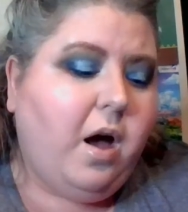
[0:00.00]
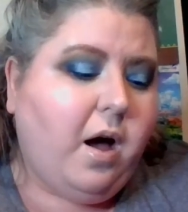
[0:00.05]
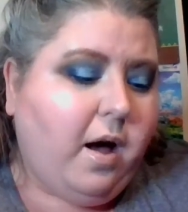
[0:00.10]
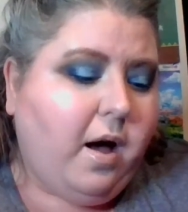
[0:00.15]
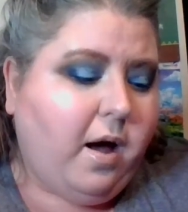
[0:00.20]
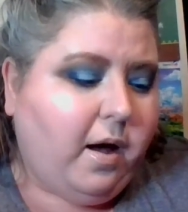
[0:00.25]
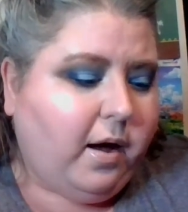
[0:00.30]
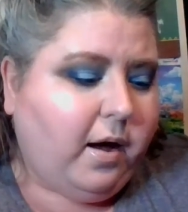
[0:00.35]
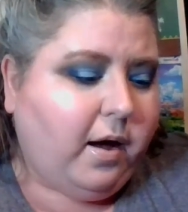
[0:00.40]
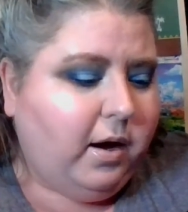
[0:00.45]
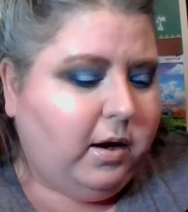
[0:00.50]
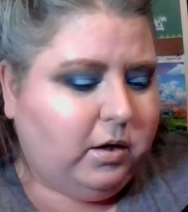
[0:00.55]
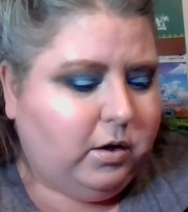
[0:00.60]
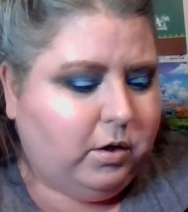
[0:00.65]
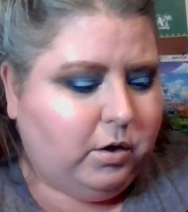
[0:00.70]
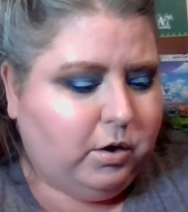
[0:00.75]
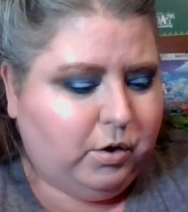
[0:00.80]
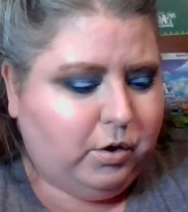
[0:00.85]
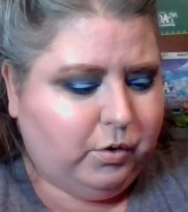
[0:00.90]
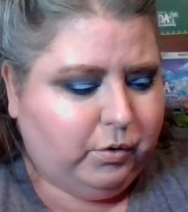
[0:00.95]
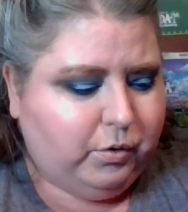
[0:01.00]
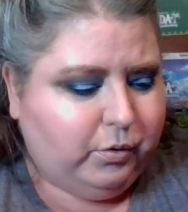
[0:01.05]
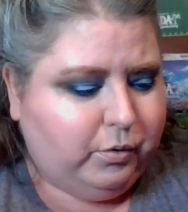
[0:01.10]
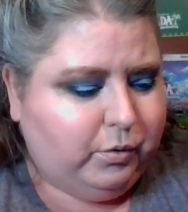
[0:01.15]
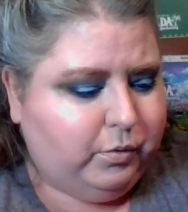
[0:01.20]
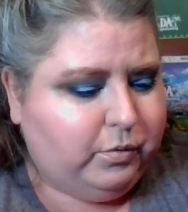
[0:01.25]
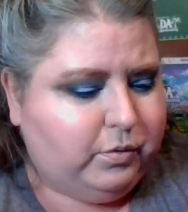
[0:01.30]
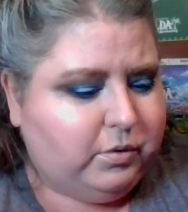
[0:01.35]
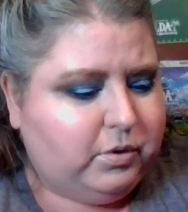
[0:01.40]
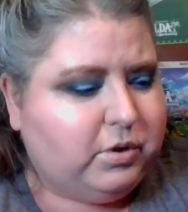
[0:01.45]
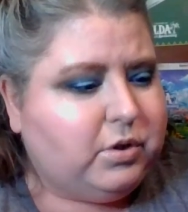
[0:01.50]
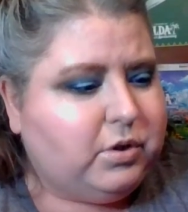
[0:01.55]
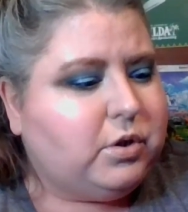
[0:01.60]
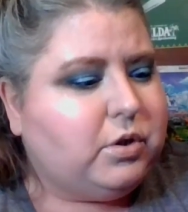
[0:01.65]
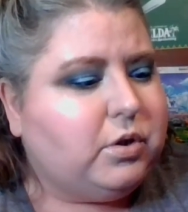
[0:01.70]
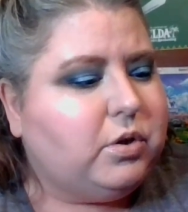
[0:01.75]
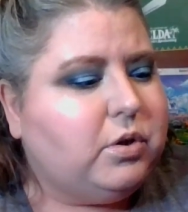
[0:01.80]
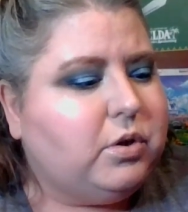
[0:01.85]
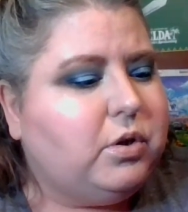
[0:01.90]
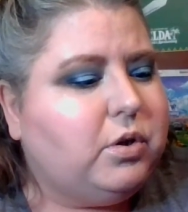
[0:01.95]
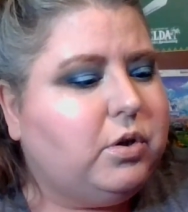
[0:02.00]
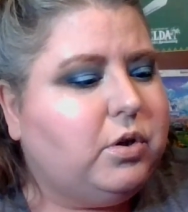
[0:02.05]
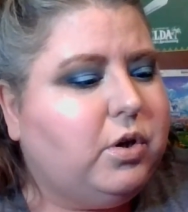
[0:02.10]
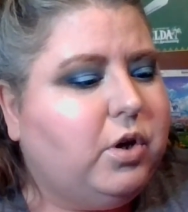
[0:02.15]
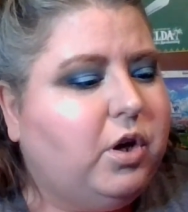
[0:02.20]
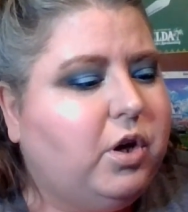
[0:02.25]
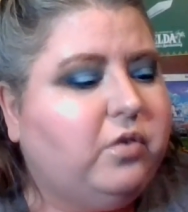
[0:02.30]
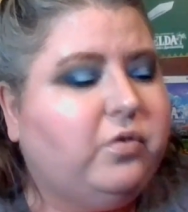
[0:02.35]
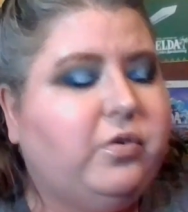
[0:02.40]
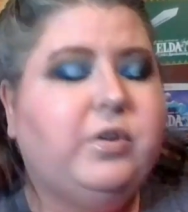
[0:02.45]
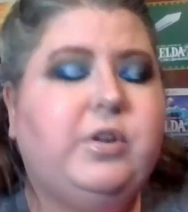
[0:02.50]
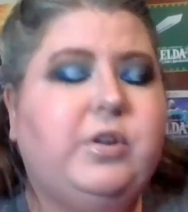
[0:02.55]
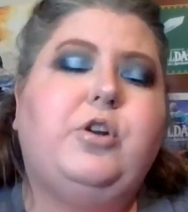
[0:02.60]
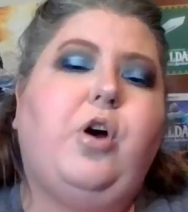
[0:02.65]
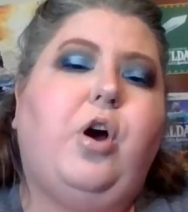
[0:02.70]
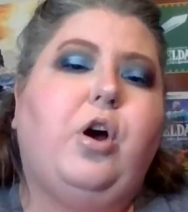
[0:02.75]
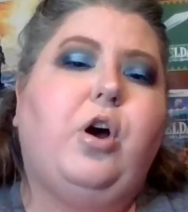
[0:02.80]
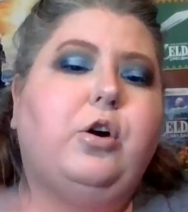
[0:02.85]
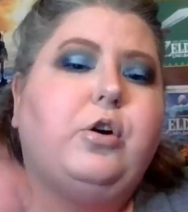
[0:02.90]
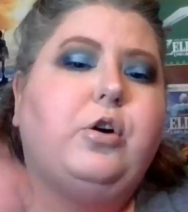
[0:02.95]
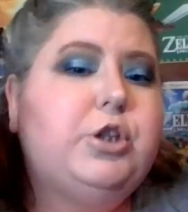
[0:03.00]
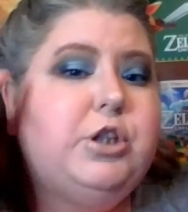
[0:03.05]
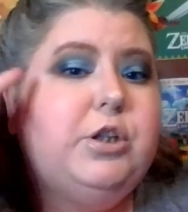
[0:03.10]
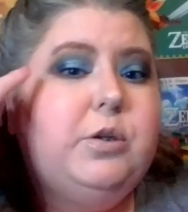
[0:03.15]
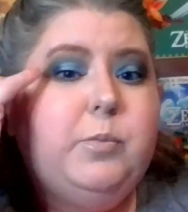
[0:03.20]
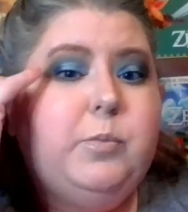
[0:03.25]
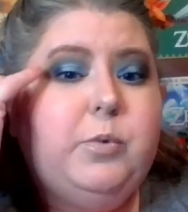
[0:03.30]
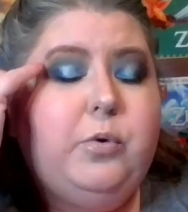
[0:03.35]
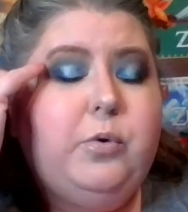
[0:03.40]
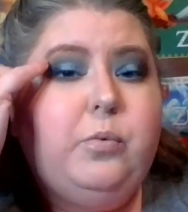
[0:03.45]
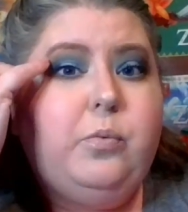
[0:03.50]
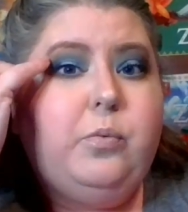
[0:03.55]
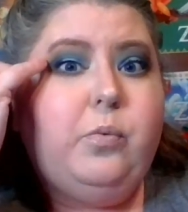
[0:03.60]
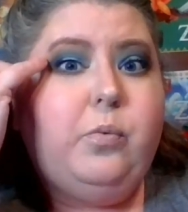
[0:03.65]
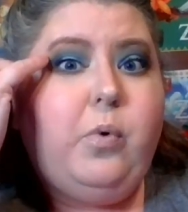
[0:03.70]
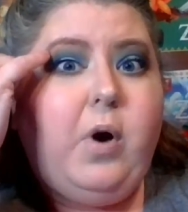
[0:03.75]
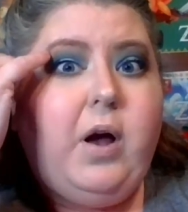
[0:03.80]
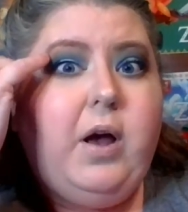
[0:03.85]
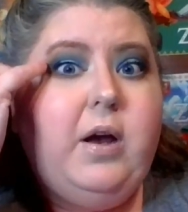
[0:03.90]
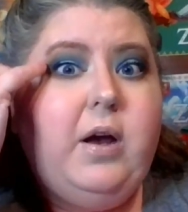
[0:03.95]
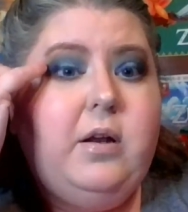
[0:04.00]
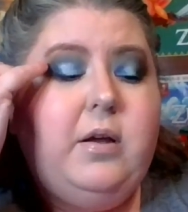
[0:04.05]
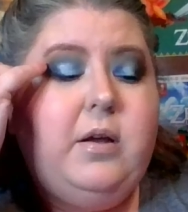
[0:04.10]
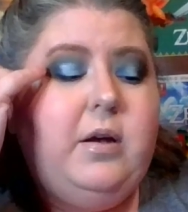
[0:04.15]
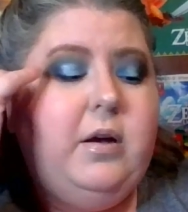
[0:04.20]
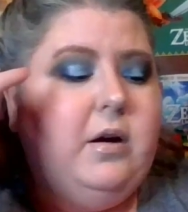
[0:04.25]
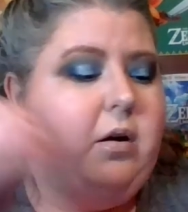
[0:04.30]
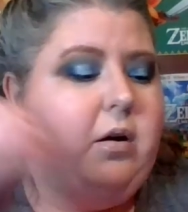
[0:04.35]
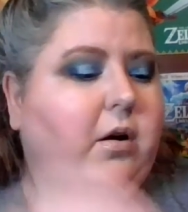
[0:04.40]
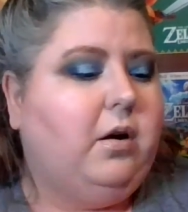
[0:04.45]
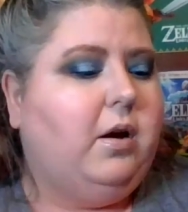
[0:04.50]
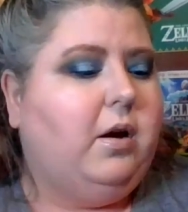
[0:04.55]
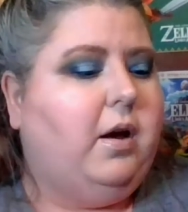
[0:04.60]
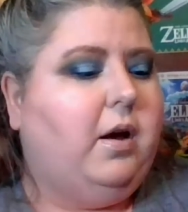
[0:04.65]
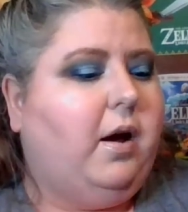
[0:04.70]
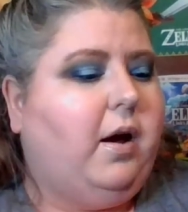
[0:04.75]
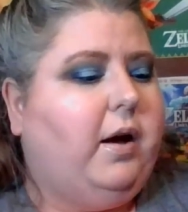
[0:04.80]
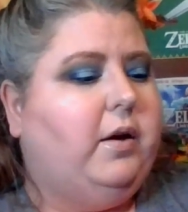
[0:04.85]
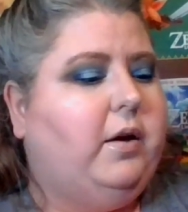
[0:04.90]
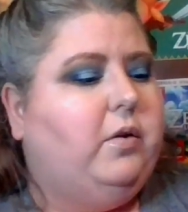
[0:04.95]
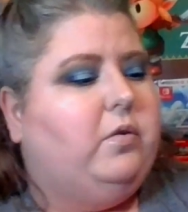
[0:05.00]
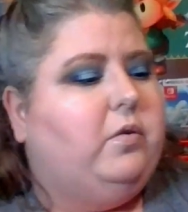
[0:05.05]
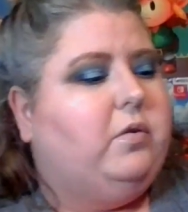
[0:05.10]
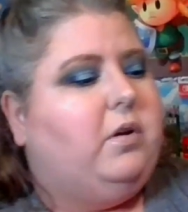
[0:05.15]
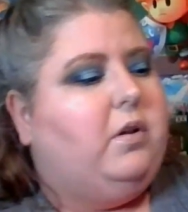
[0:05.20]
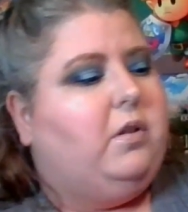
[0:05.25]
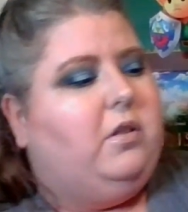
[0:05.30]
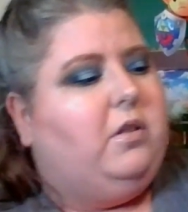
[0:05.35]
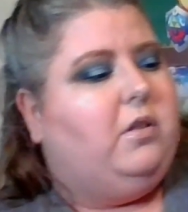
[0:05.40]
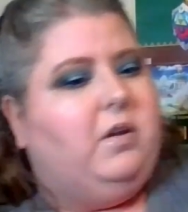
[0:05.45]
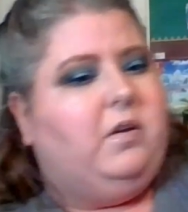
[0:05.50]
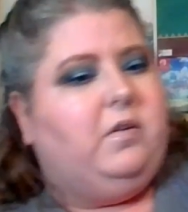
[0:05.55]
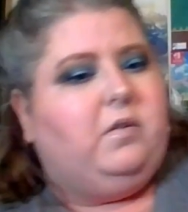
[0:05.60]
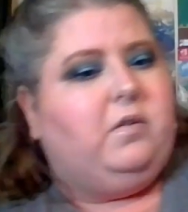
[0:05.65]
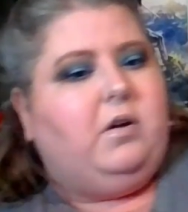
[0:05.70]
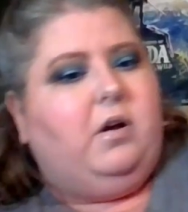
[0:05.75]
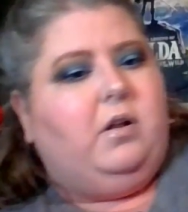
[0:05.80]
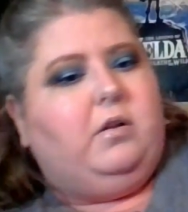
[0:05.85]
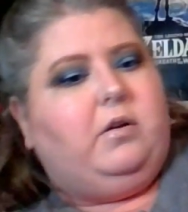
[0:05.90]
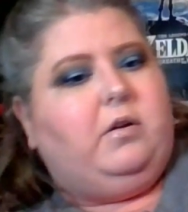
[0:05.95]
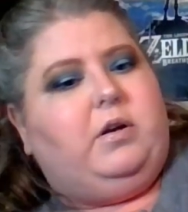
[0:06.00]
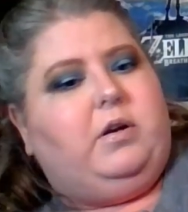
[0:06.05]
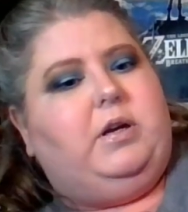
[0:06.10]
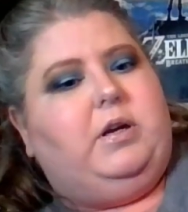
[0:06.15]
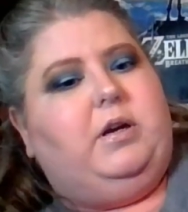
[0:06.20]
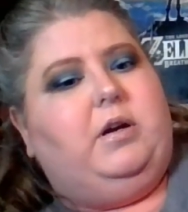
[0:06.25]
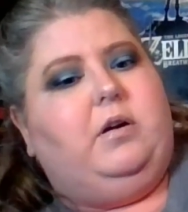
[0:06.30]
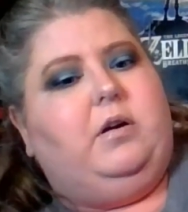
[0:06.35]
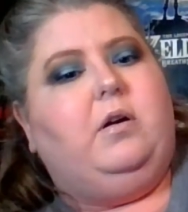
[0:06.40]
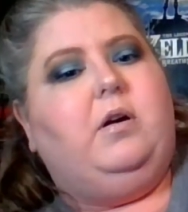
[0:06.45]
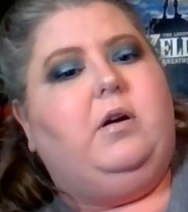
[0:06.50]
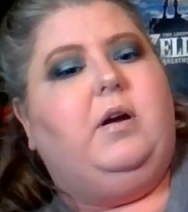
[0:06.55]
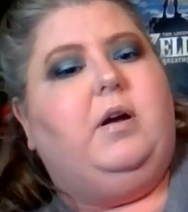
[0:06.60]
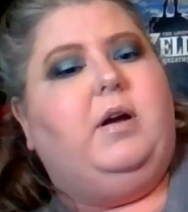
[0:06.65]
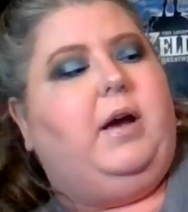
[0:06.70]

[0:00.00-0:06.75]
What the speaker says: I used, for the darker shimmer right here, I used this color here,